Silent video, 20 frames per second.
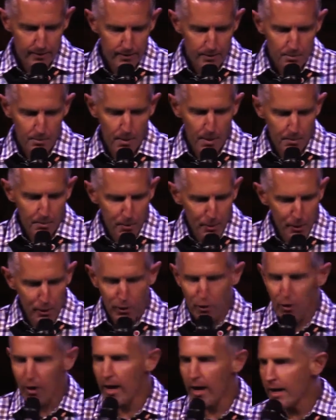by putting
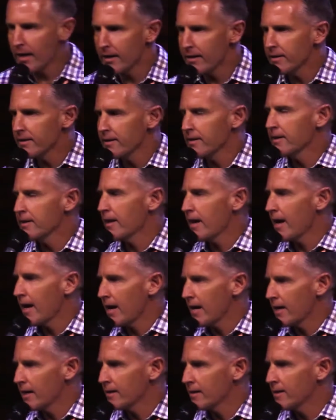your hand in the
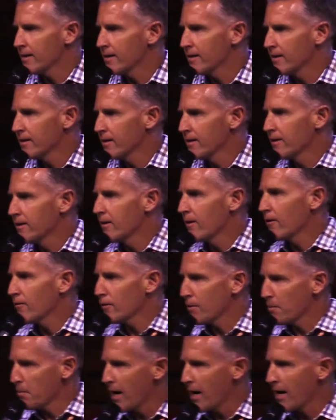hand of
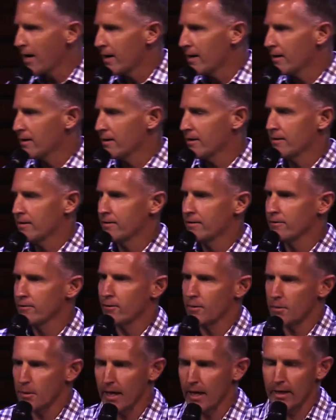the man
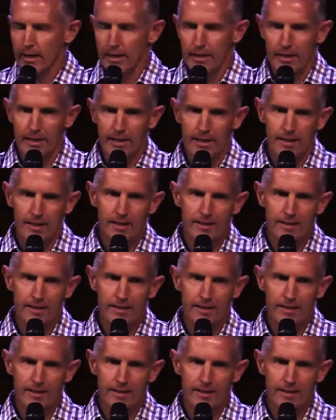from Galilee.